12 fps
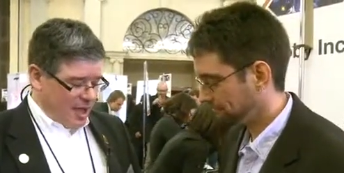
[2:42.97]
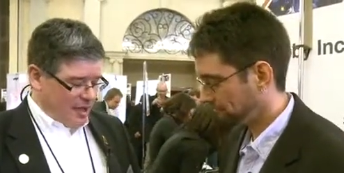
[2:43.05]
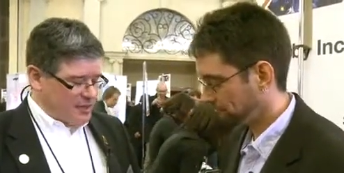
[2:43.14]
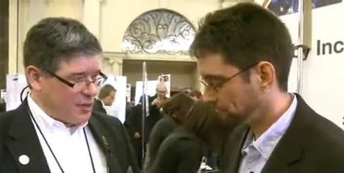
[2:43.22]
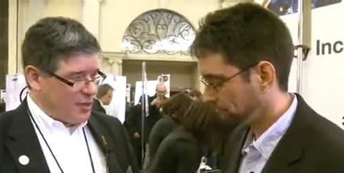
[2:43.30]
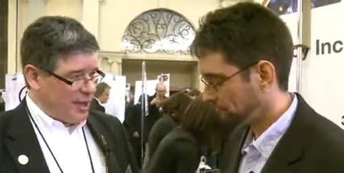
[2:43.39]

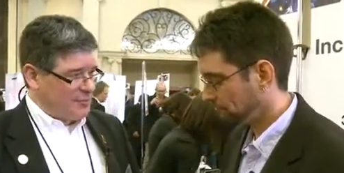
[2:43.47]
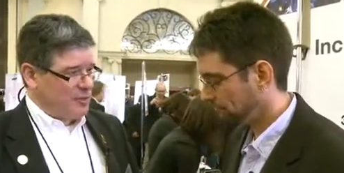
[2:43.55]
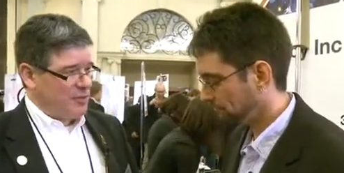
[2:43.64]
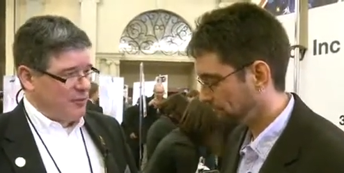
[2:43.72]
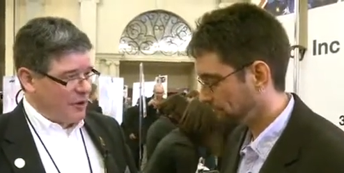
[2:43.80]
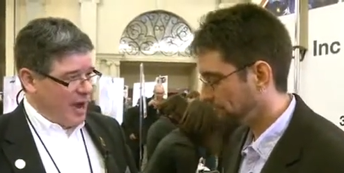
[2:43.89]
Speaker 1: Also comes
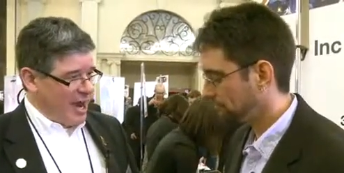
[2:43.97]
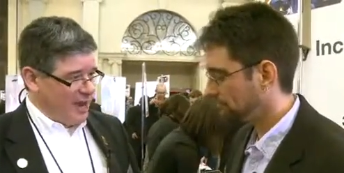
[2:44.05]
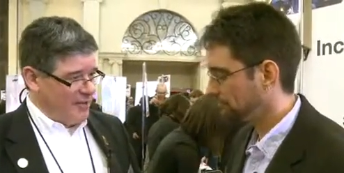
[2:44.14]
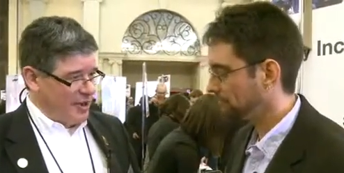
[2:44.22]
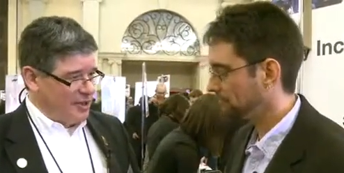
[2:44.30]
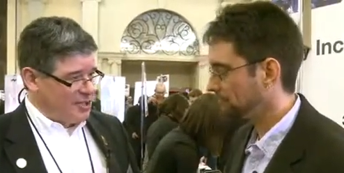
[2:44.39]
with a
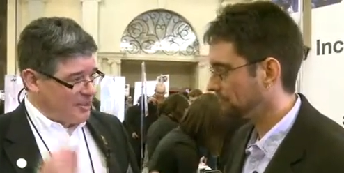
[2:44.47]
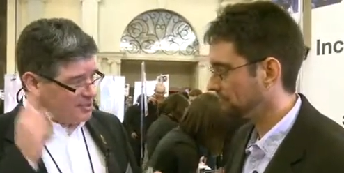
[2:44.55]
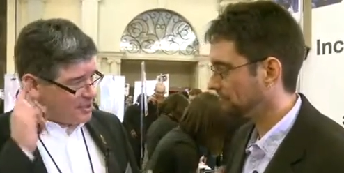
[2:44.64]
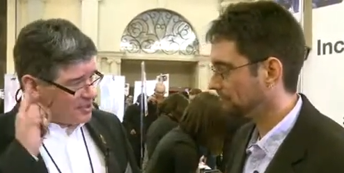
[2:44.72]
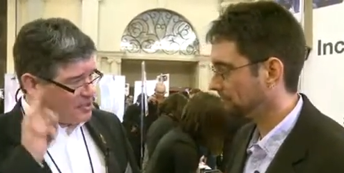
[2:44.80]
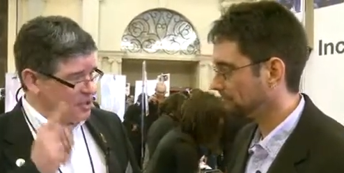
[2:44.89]
variety of ear
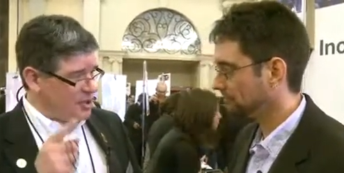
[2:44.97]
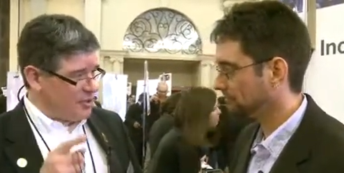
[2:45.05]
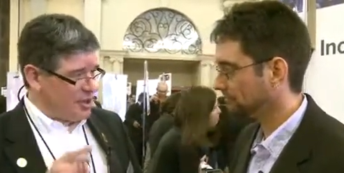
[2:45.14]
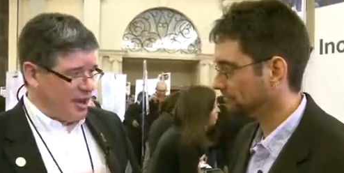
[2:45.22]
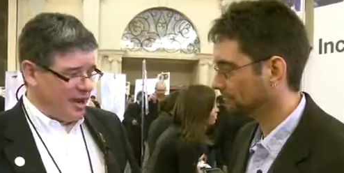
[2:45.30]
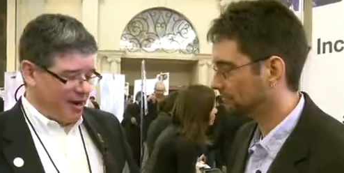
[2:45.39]
tips that
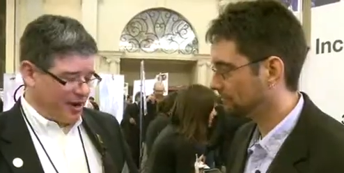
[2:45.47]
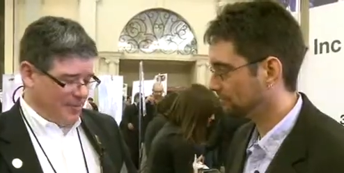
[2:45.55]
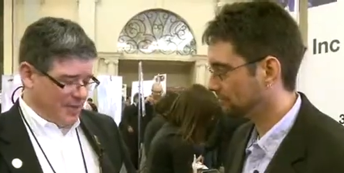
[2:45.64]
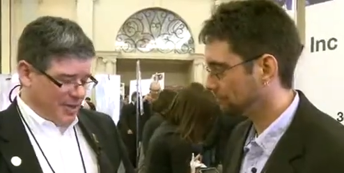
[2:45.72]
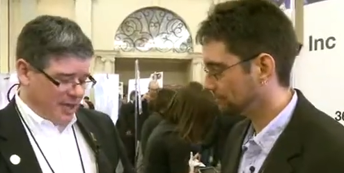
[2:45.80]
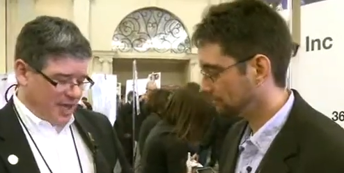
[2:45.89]
seal the ear.
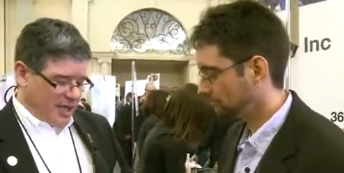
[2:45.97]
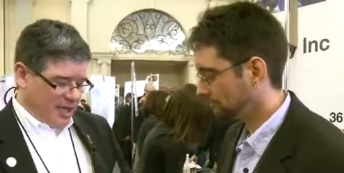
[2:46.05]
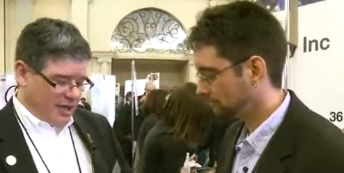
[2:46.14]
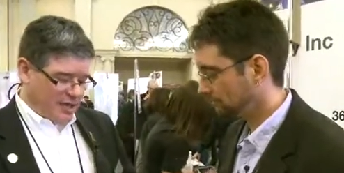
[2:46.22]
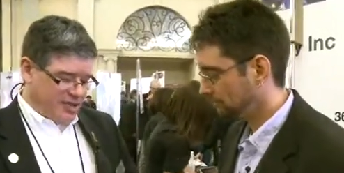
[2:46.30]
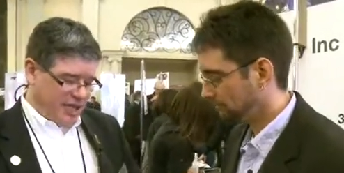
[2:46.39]

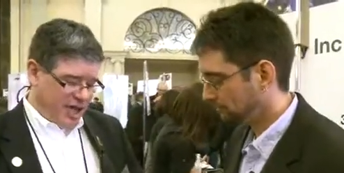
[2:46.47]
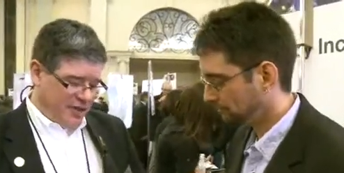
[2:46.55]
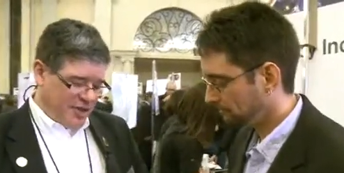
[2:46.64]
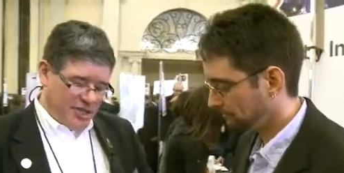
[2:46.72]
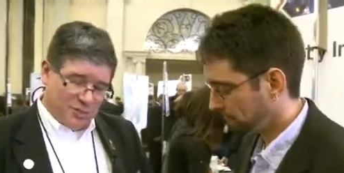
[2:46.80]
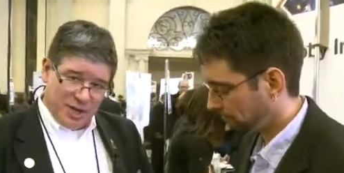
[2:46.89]
You can see
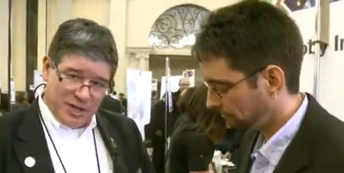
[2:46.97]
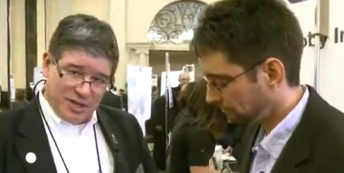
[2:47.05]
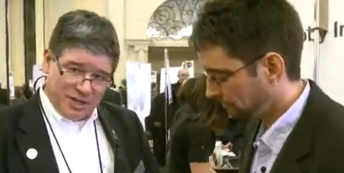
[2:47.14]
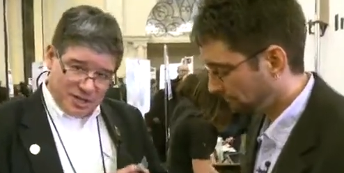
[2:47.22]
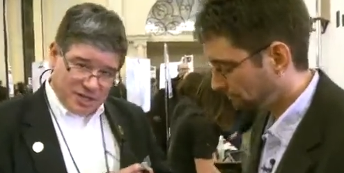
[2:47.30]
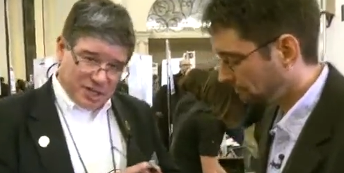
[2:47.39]
on this one,
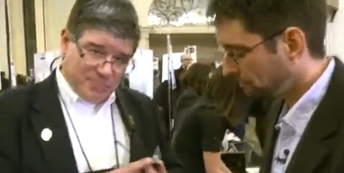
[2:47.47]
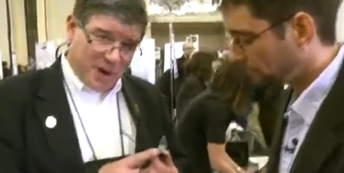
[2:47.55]
this is